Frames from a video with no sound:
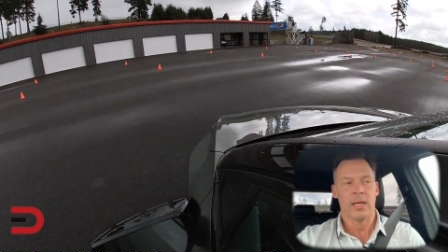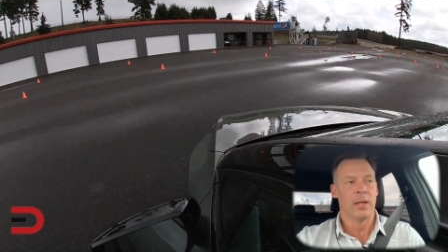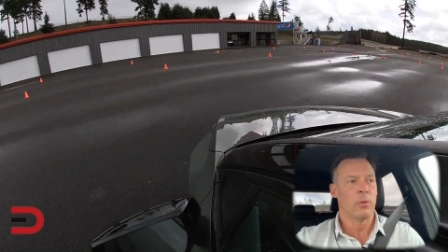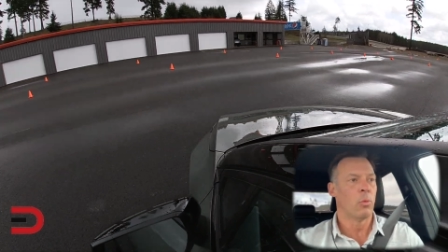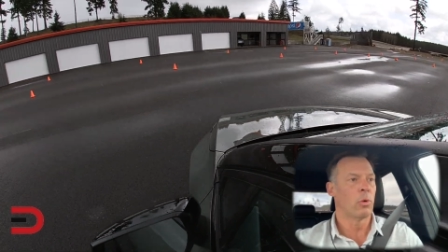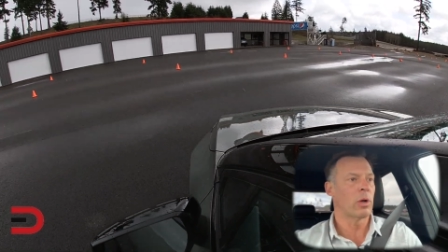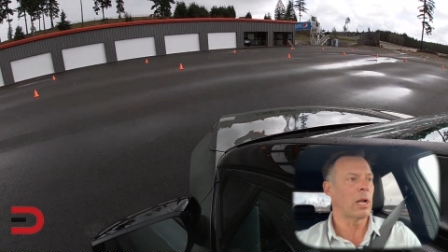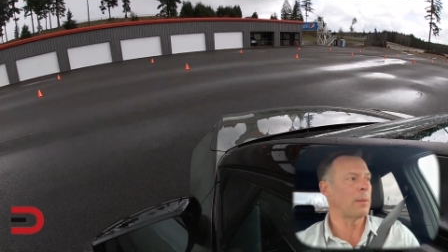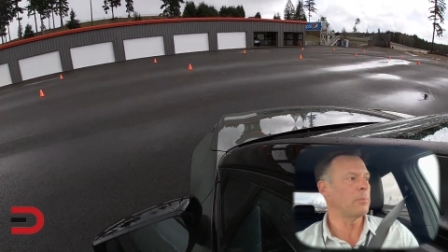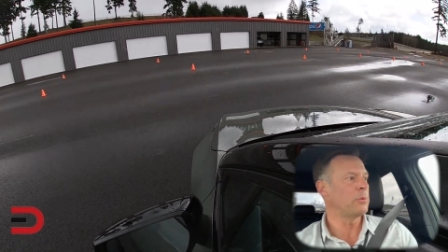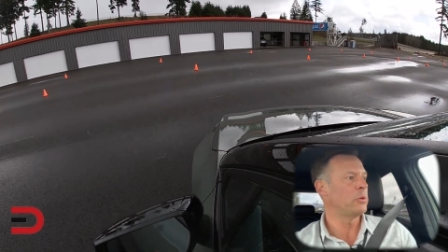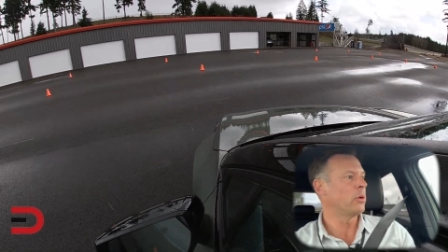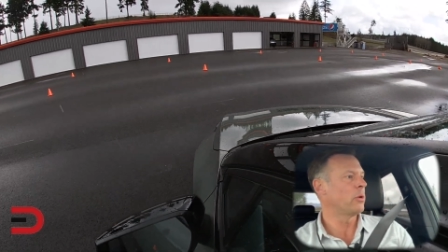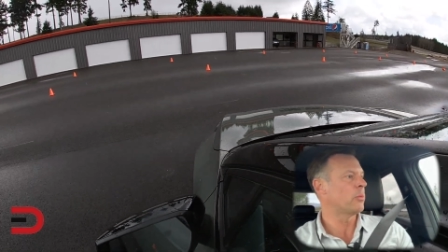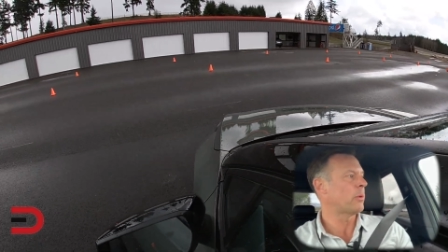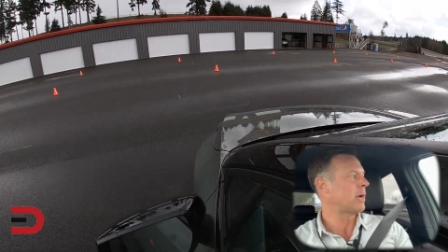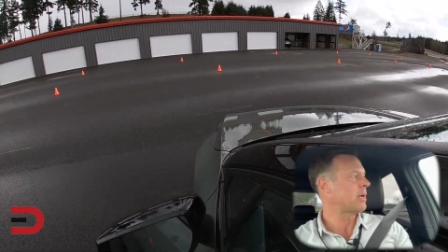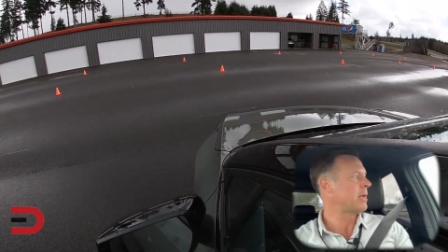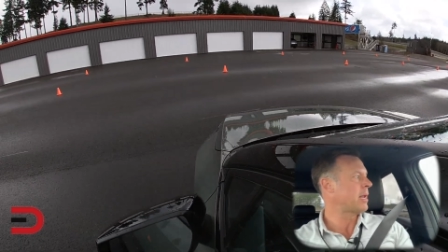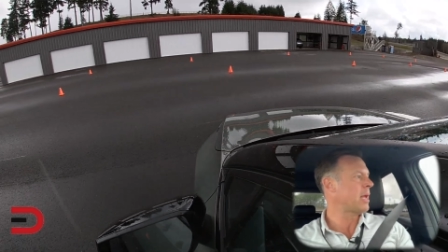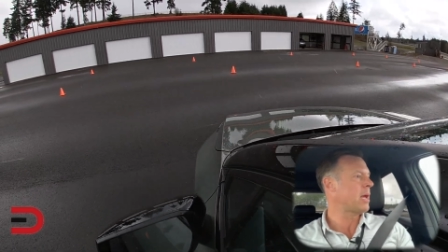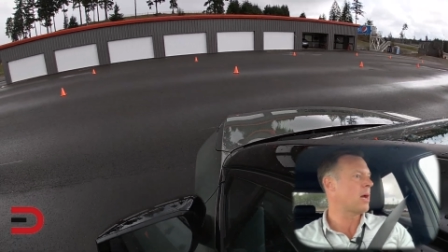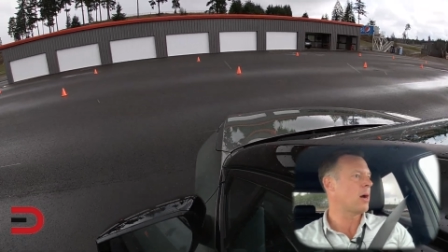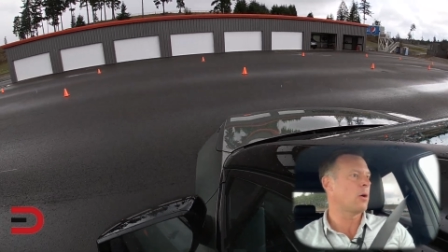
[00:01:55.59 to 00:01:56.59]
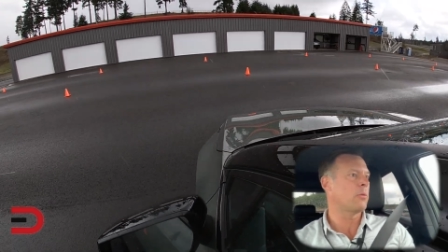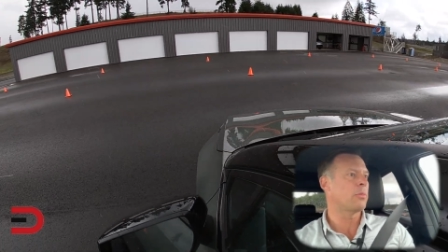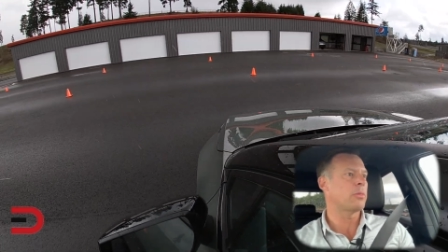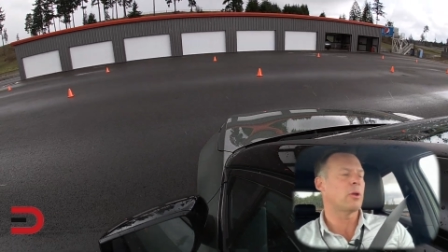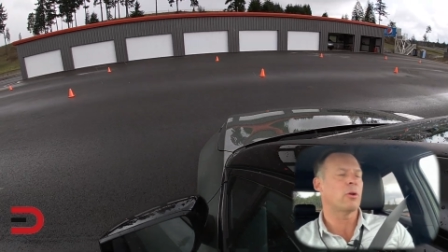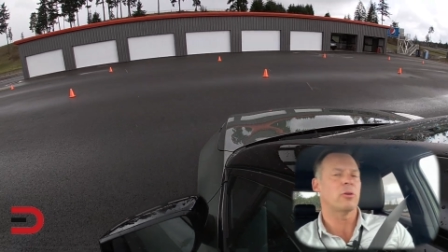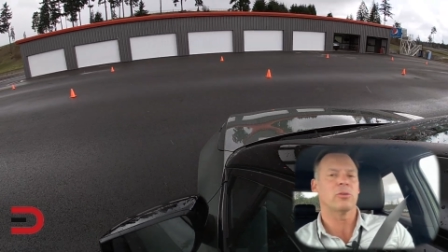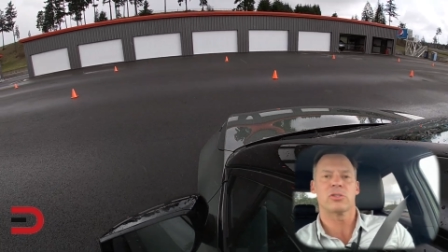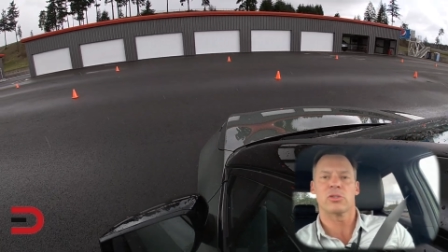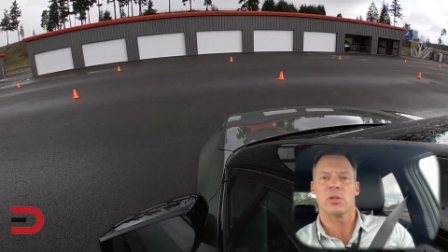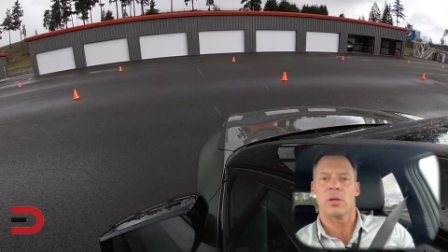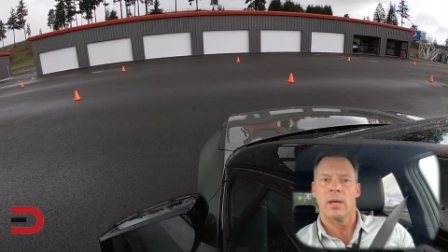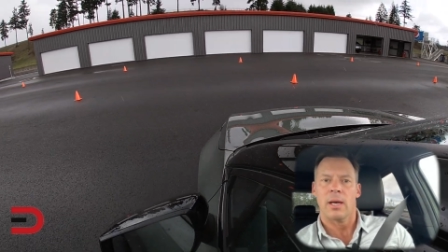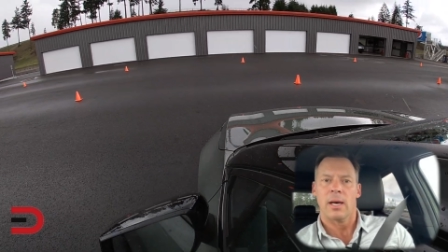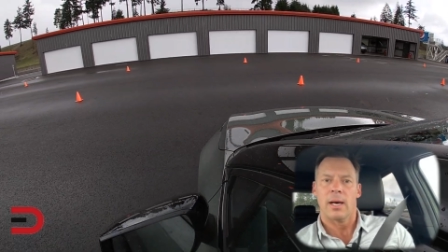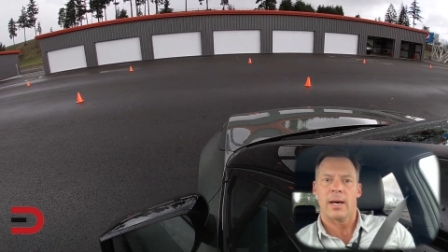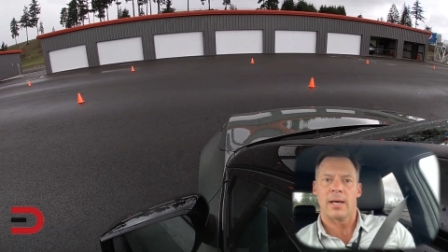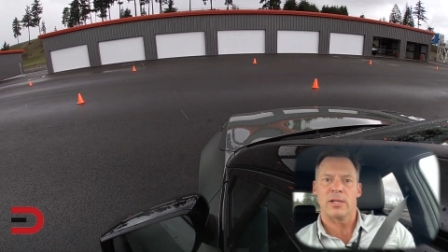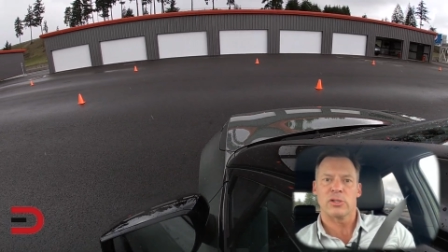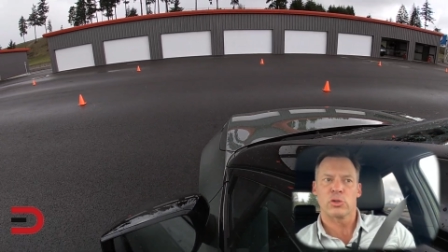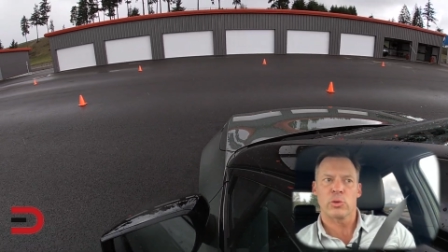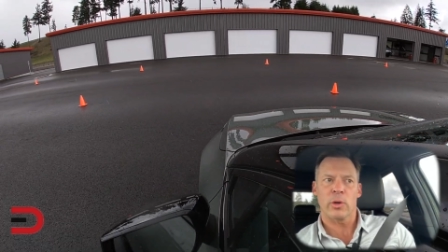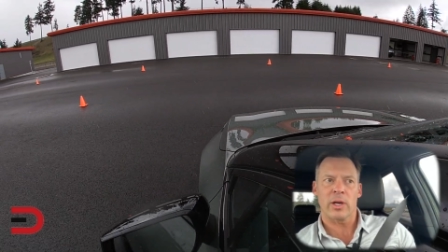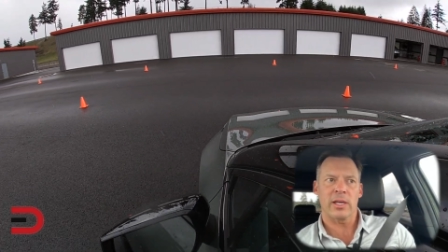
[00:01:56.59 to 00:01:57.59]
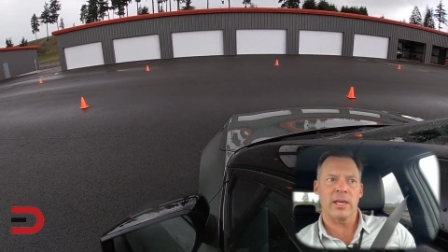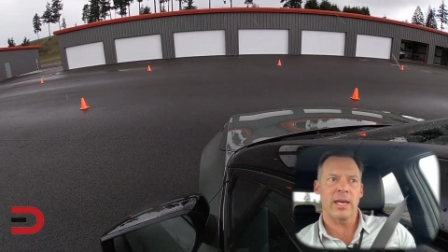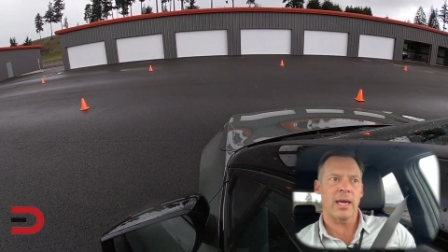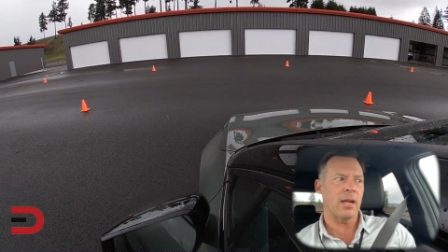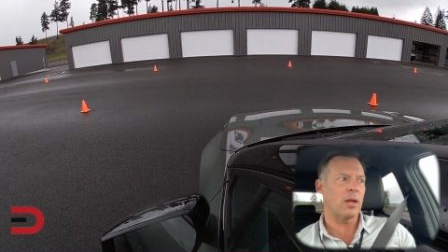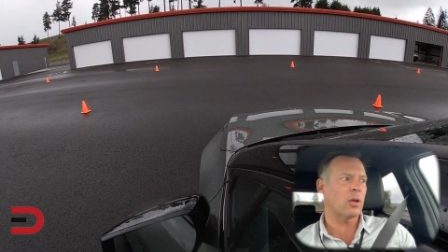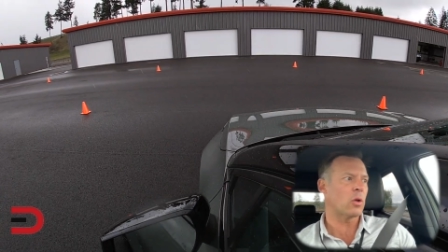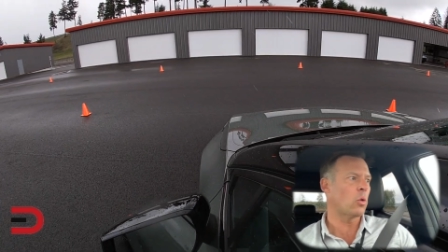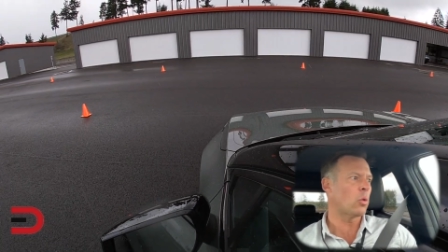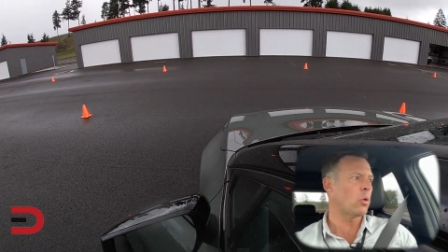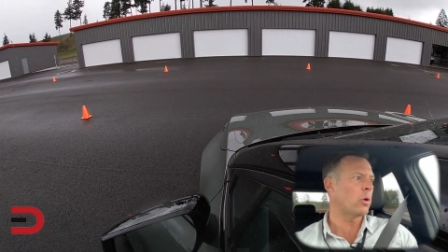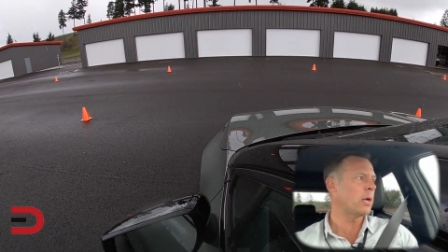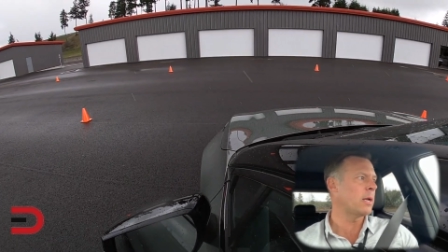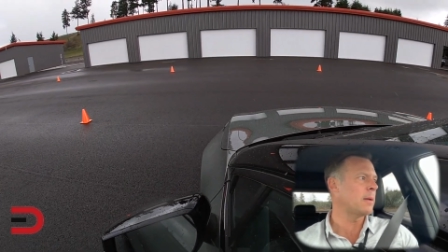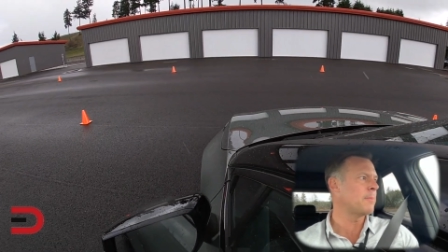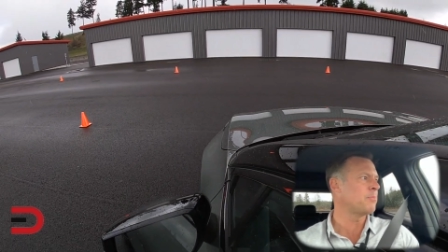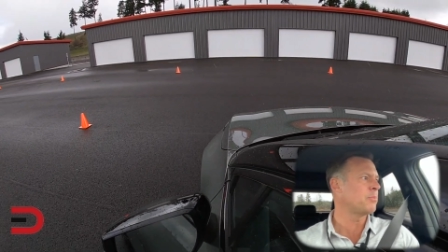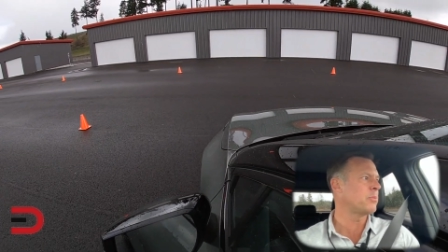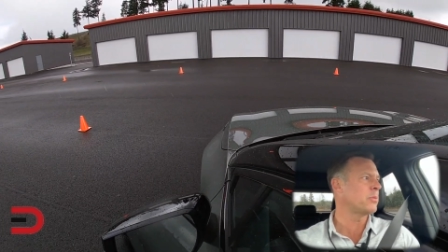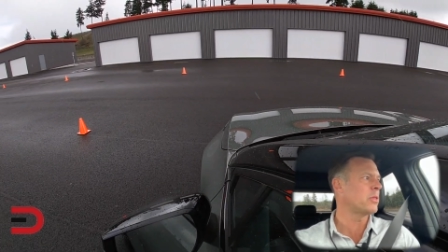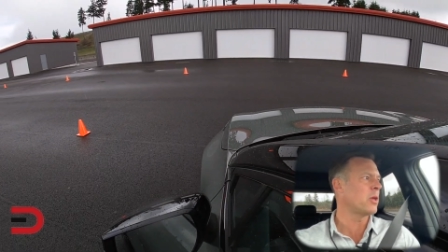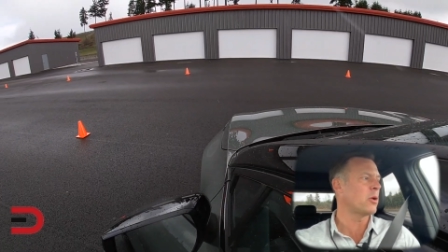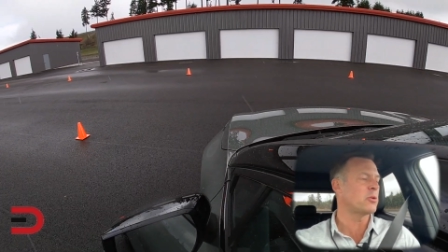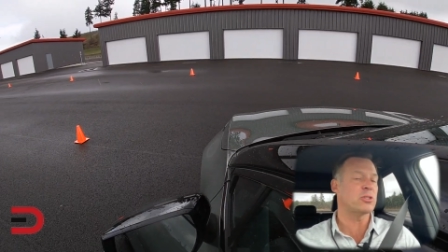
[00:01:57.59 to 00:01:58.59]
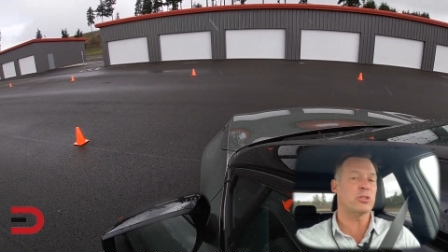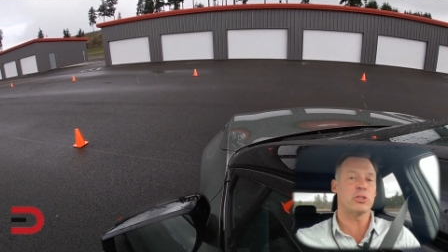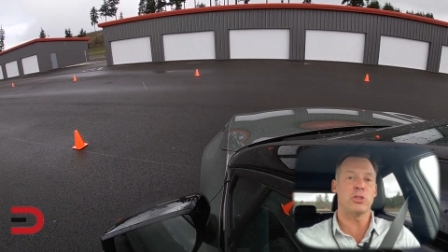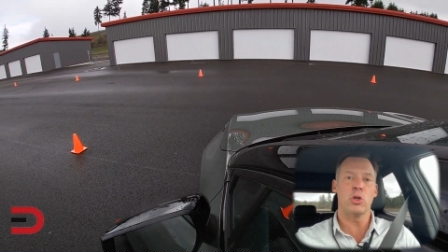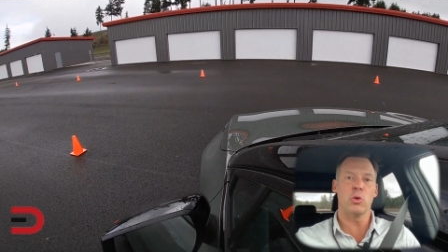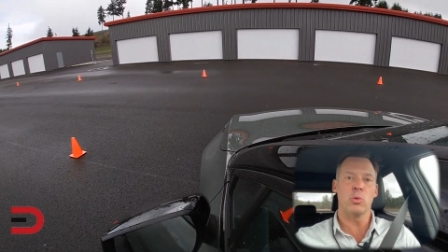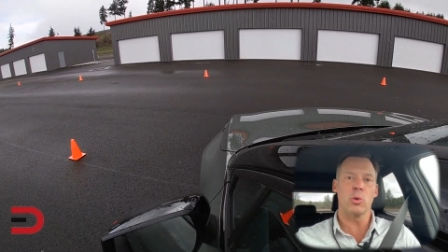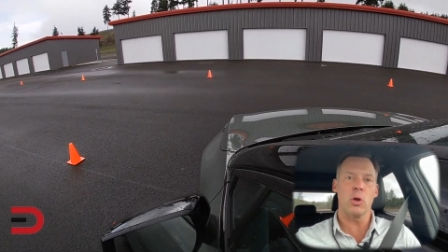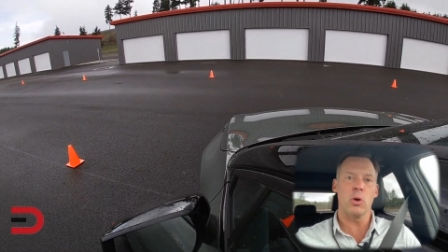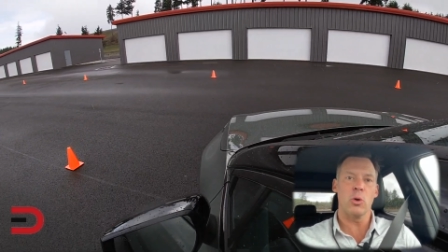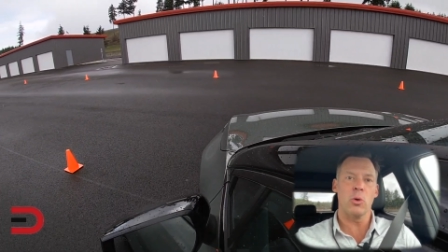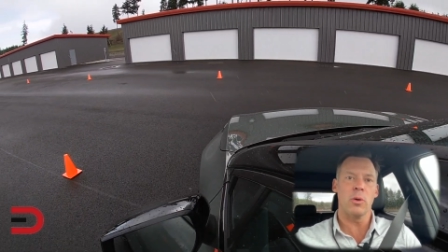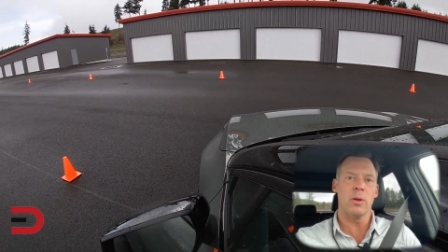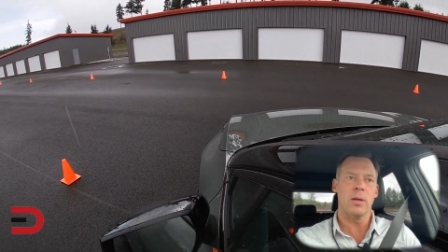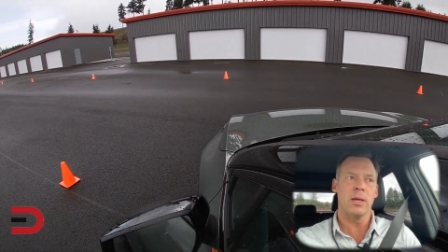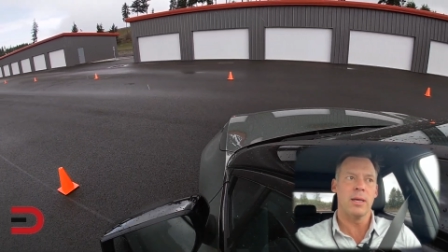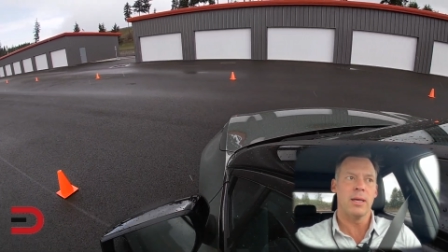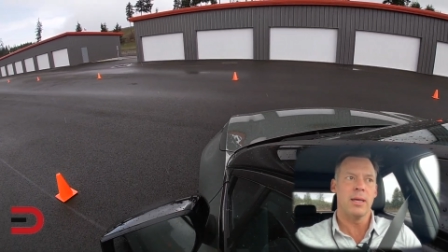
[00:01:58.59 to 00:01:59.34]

What I'm doing right now, there's a truck category, there's a two row